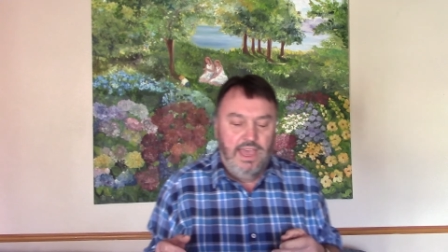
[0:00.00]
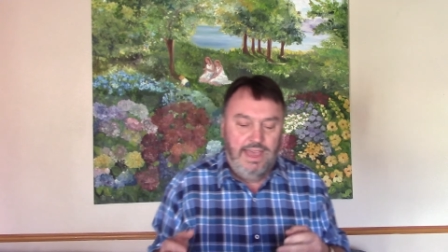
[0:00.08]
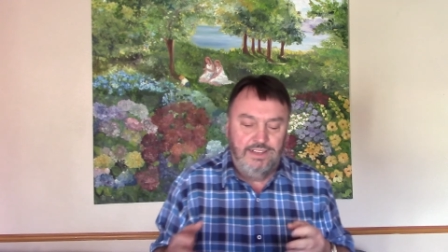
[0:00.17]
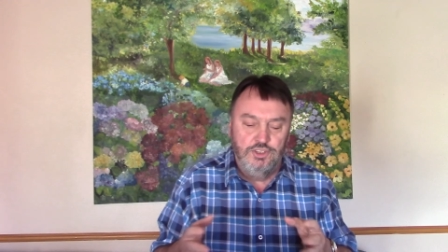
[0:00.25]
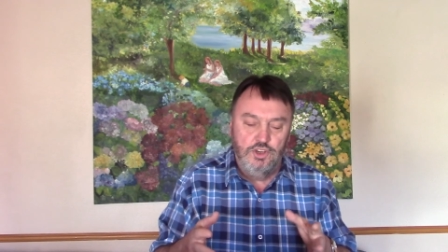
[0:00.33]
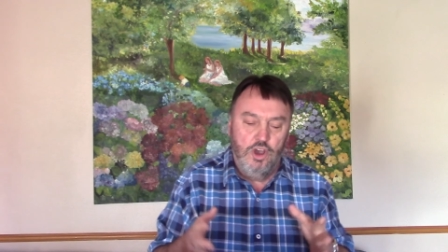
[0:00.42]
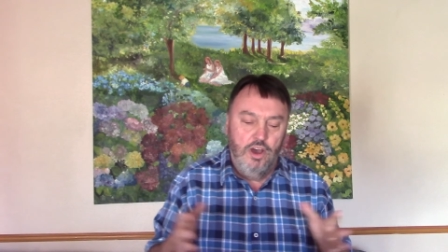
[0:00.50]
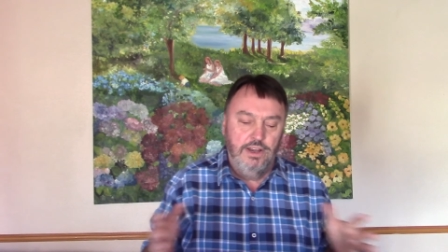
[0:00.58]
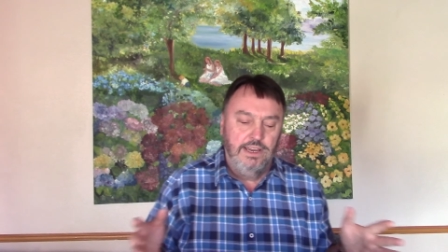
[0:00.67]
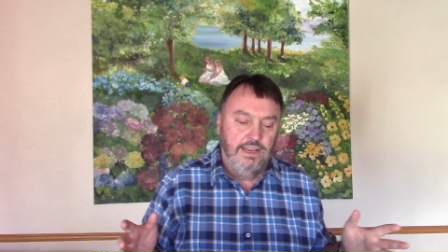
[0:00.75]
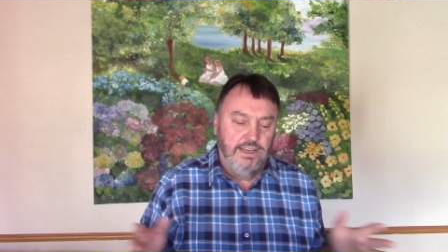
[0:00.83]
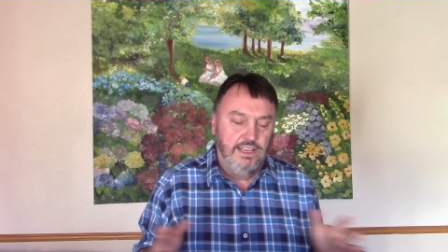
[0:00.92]
And John,
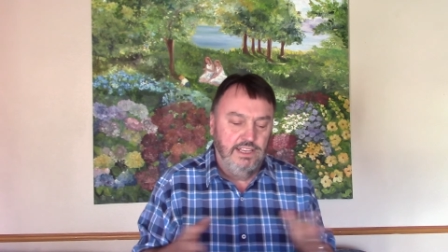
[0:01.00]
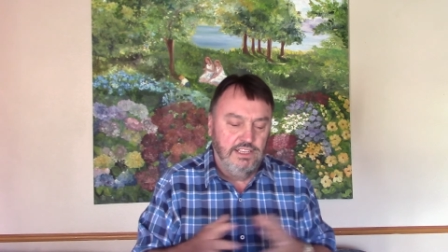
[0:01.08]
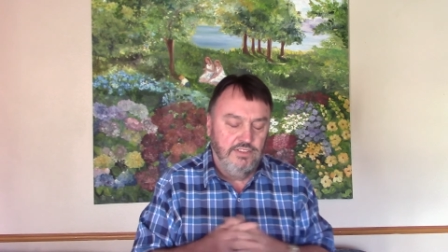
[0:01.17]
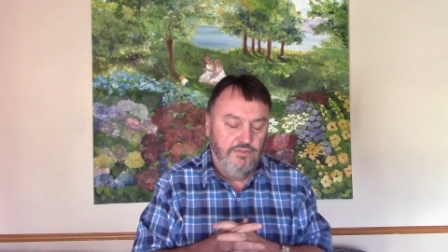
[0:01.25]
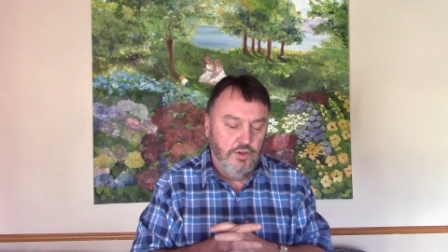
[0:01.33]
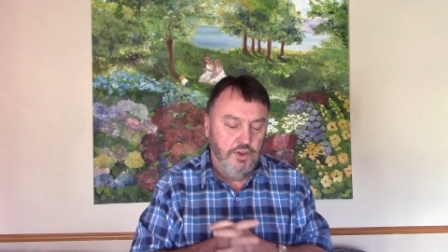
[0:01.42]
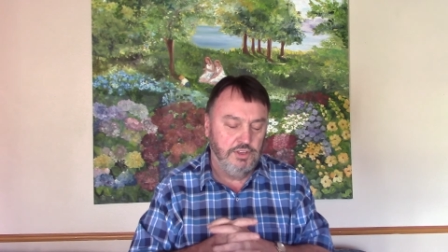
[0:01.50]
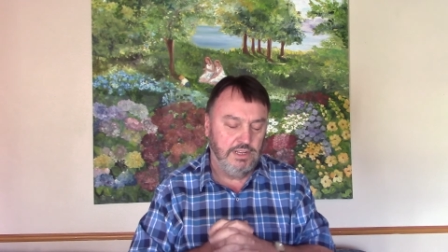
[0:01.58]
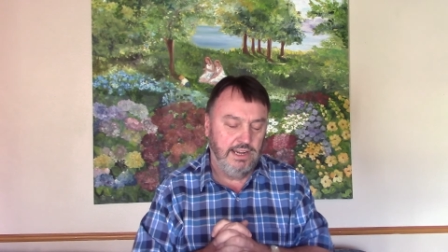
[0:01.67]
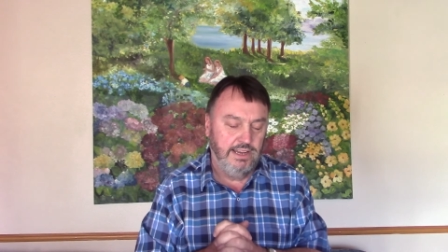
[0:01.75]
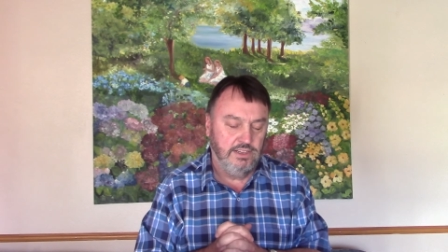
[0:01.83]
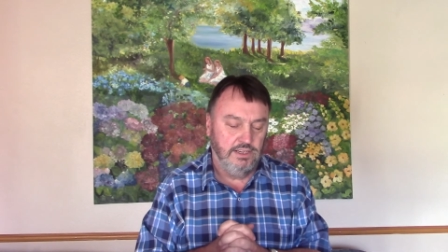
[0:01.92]
in his first
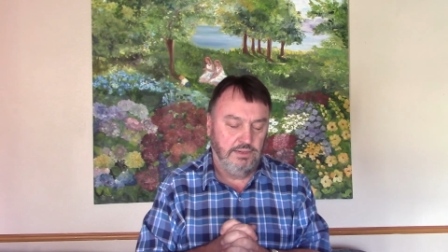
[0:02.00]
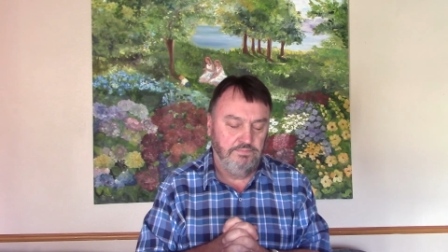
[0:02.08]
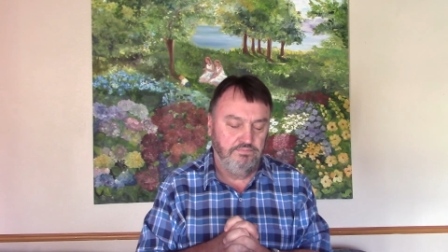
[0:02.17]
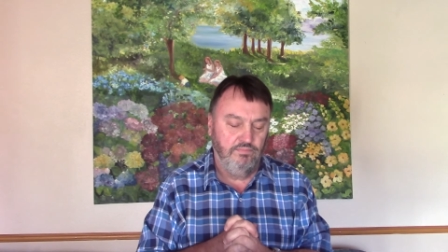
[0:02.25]
letter,